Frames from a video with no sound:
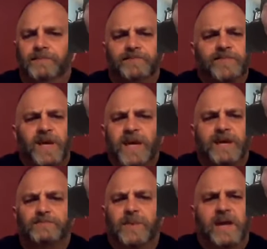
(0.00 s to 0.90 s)
He
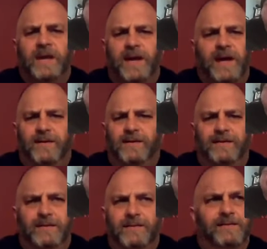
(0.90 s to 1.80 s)
competed at
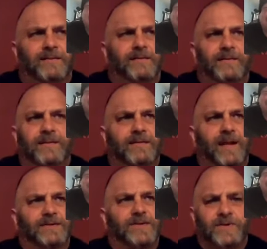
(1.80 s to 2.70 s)

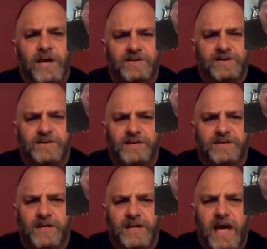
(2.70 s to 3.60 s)
2016
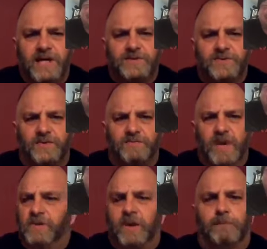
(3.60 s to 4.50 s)
Nationals with me
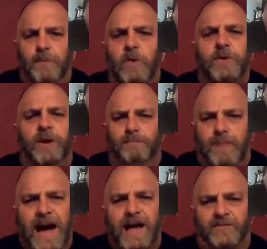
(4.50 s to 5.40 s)
with a broken
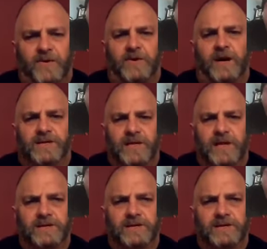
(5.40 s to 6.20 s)
back, for Christ's sakes.